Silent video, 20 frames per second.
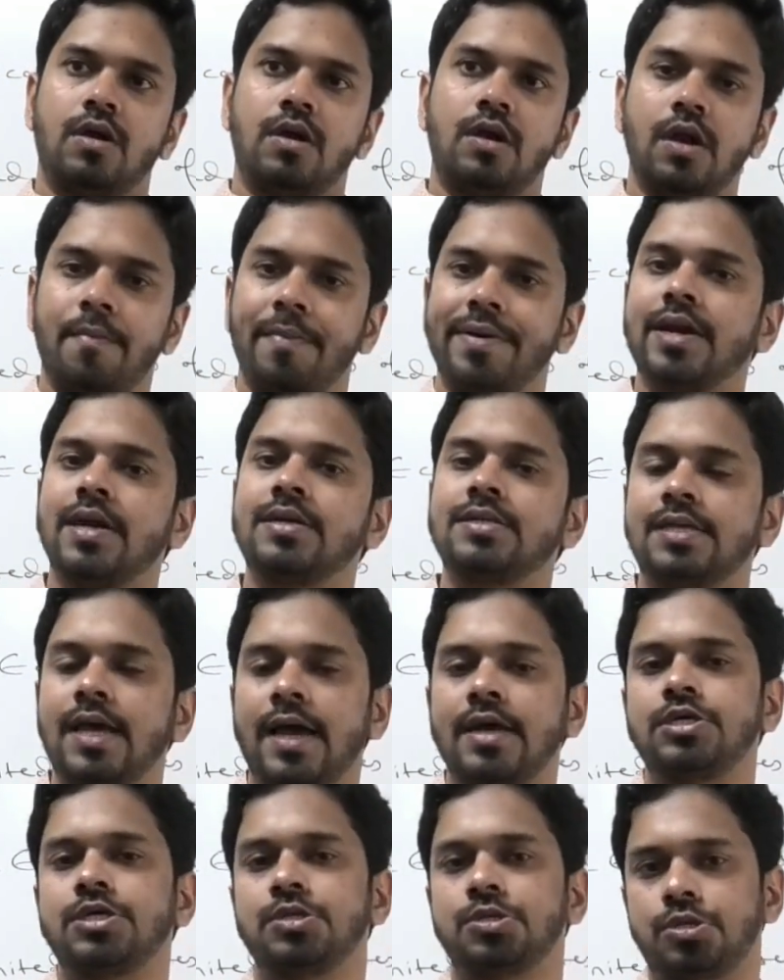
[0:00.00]
Limited
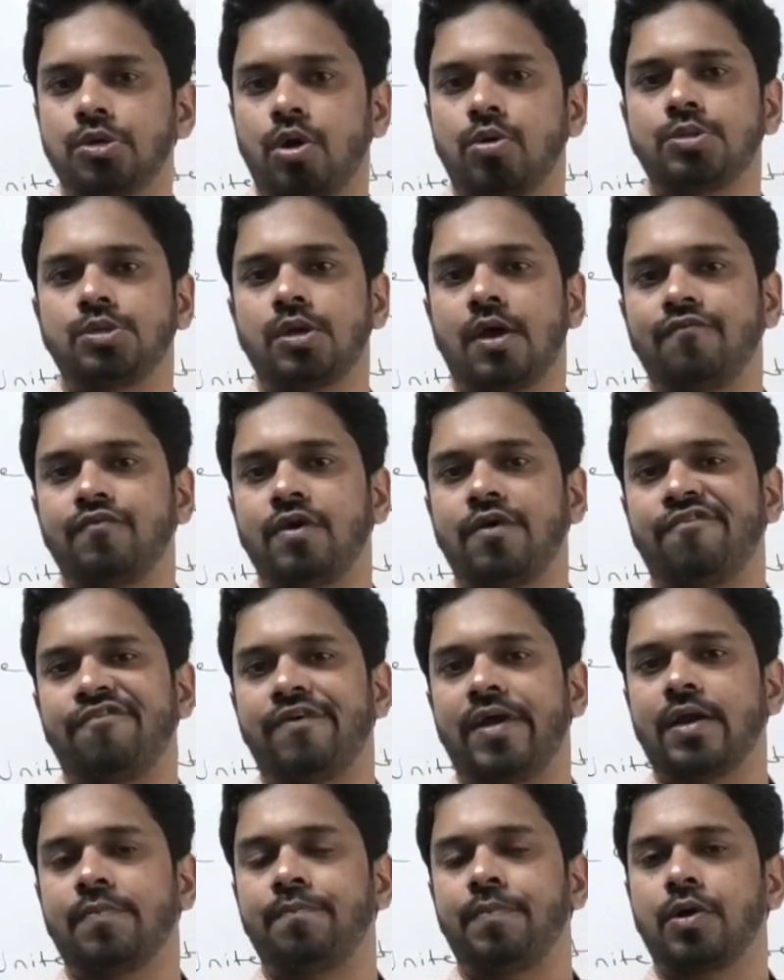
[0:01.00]
sanctions also have the
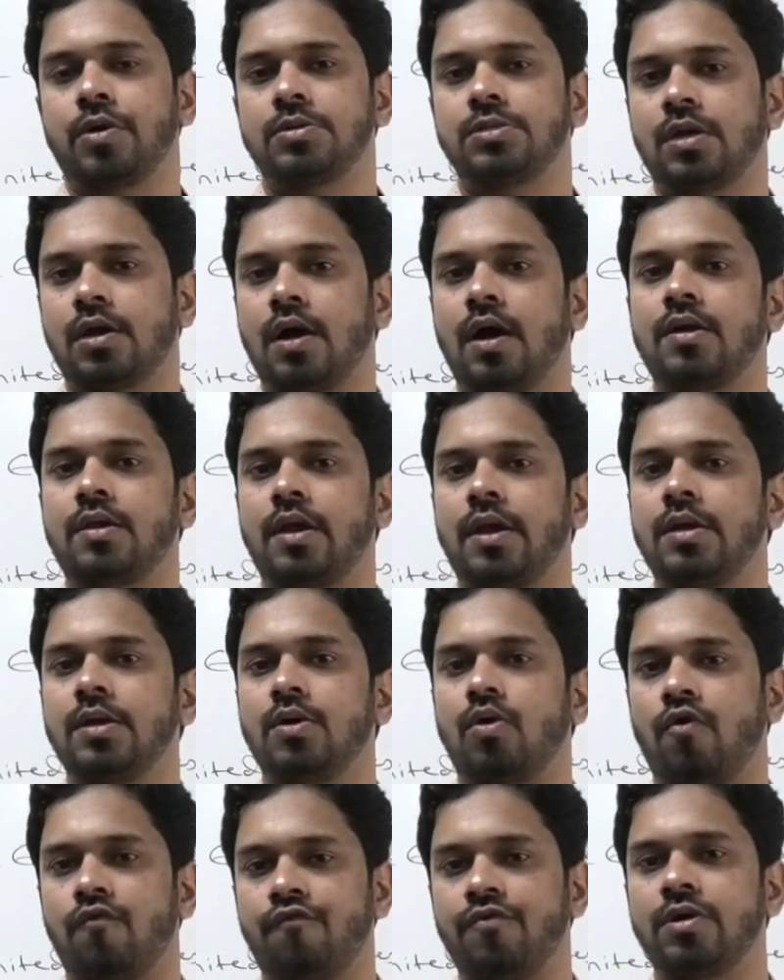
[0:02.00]
effect because a country
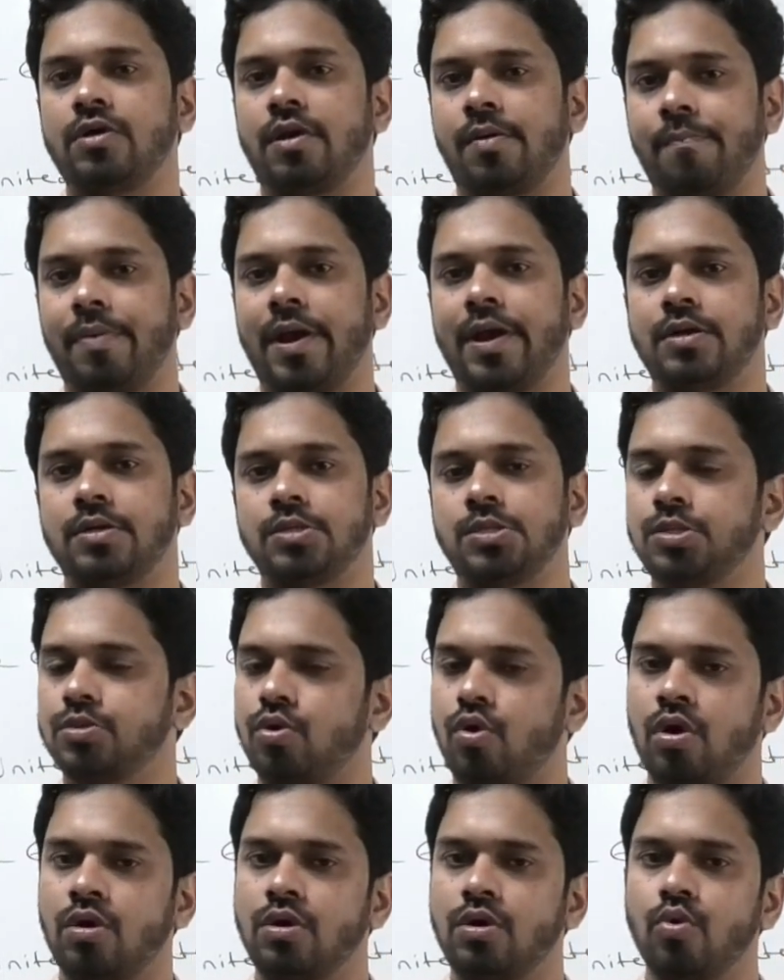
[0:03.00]
often
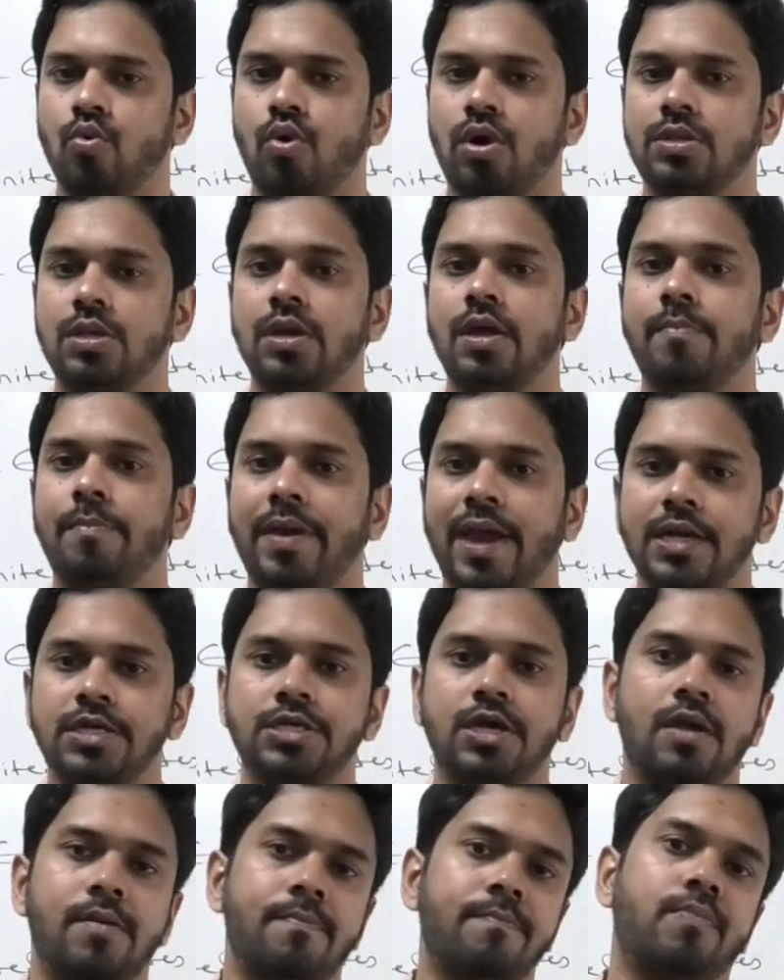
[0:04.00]
depends on 2 or 3
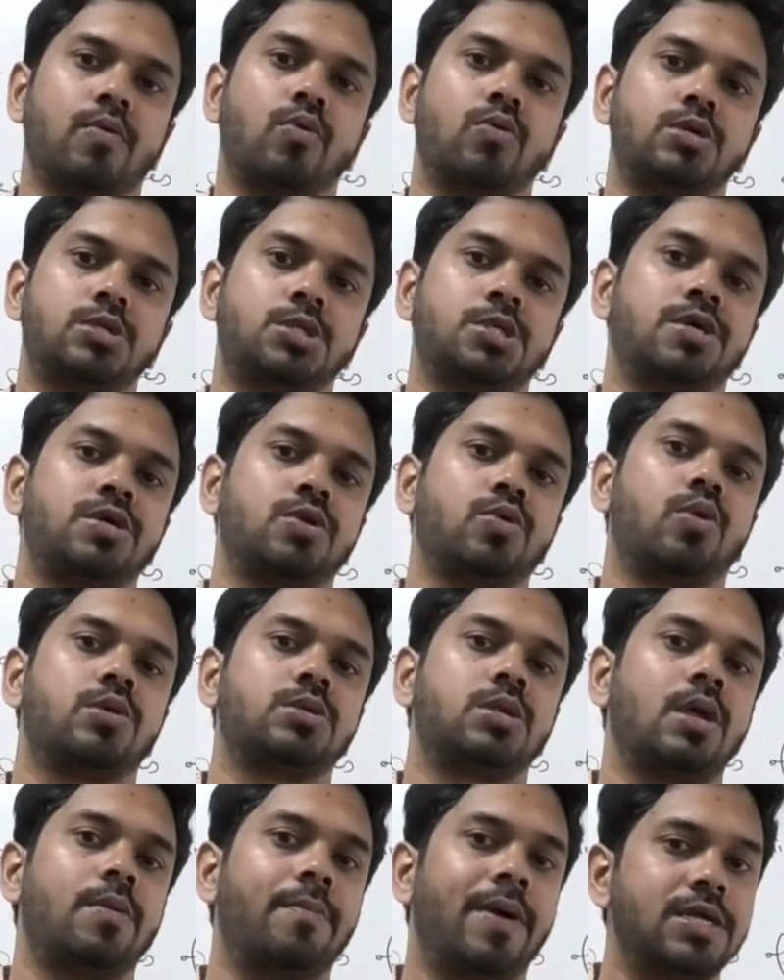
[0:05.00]
major imports and 2 or
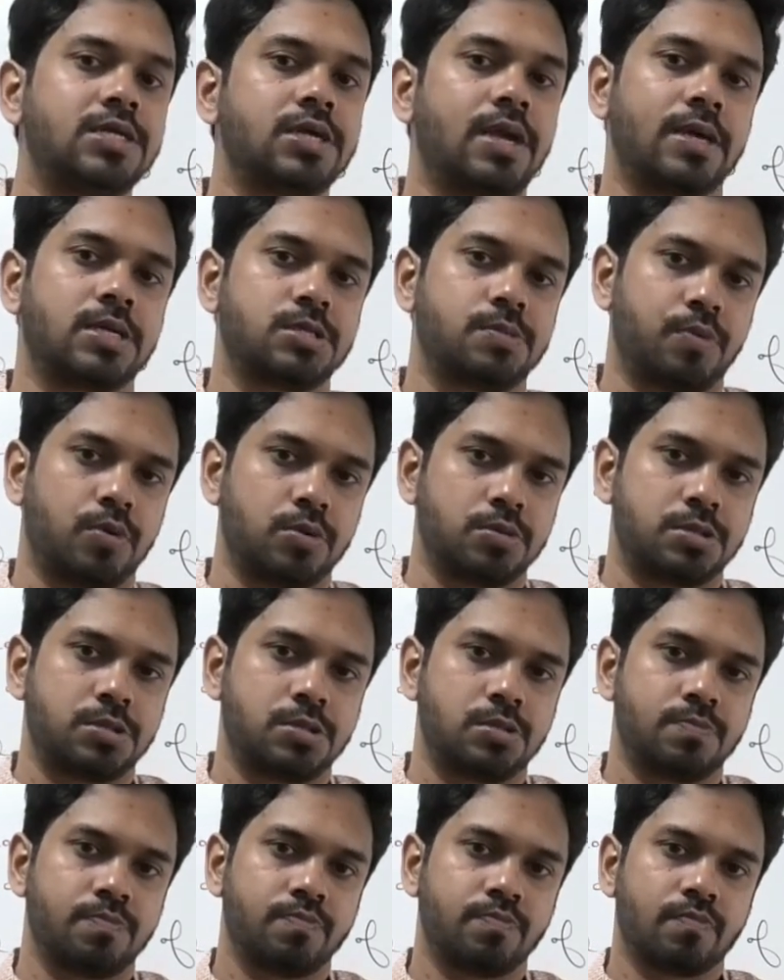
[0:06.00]
3 major
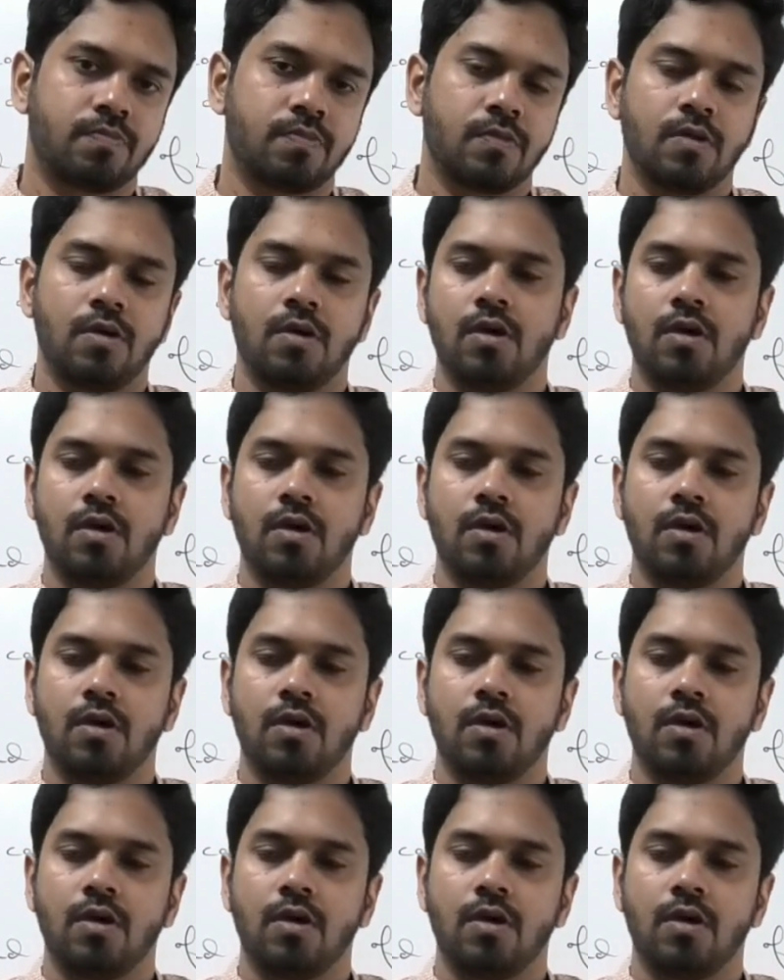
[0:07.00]
exports.